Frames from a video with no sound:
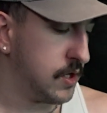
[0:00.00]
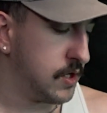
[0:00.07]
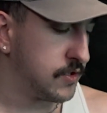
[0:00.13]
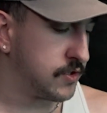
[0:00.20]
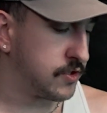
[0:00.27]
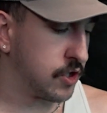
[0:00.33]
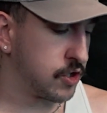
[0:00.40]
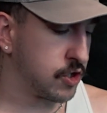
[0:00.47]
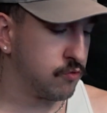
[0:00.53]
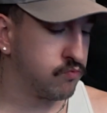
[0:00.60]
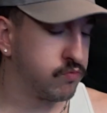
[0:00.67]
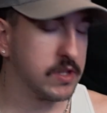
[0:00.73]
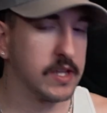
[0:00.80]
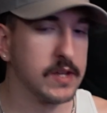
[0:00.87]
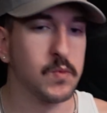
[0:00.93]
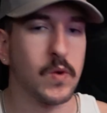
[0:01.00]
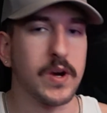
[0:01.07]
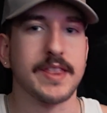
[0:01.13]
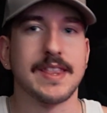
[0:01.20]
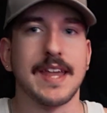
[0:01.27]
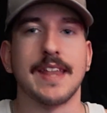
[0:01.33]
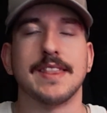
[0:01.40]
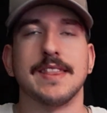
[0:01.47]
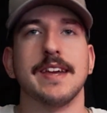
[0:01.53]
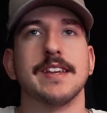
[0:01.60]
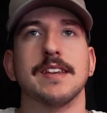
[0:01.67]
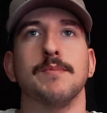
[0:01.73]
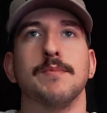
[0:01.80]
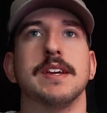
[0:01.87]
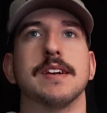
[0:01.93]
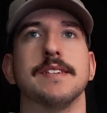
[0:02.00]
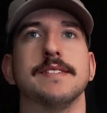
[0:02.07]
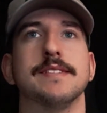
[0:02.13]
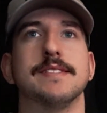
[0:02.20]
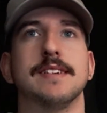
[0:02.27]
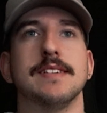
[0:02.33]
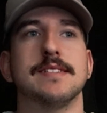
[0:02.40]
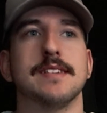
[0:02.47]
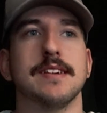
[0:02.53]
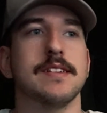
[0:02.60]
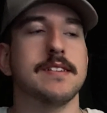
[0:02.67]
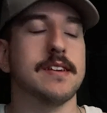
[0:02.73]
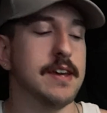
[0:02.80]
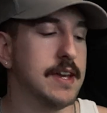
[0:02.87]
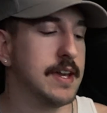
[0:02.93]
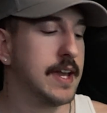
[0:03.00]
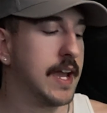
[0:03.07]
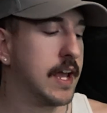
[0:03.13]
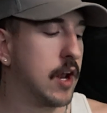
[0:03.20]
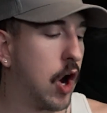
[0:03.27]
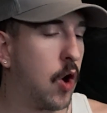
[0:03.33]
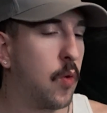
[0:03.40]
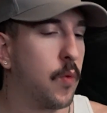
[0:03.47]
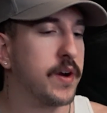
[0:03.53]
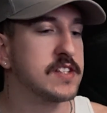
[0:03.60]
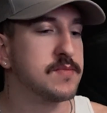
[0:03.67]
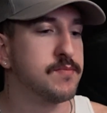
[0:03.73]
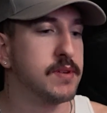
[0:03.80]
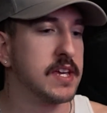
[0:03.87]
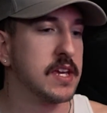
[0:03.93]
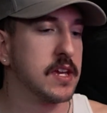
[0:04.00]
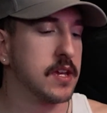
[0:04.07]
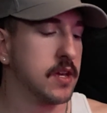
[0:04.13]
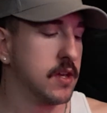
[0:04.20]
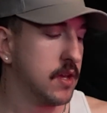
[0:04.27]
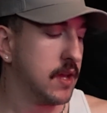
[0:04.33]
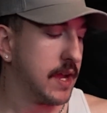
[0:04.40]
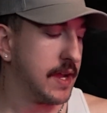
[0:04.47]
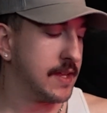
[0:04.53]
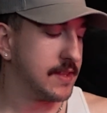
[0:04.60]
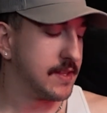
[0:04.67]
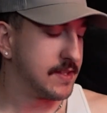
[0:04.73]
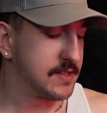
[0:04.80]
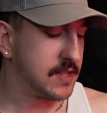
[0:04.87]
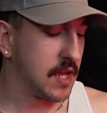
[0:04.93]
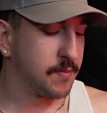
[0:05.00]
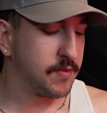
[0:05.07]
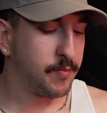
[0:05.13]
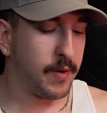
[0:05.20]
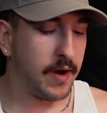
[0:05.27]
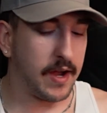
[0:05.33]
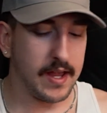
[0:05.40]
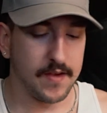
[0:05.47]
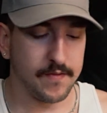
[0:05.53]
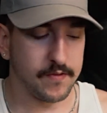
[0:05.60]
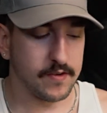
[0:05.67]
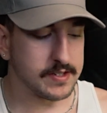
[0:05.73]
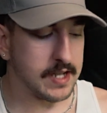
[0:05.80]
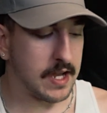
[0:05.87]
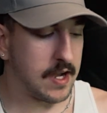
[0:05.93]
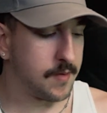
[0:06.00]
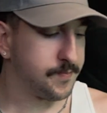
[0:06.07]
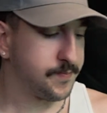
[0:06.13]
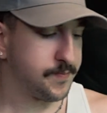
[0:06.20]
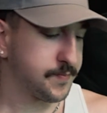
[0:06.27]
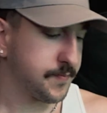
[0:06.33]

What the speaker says: So you really want that thing to be consistent and always be in the same spot every time.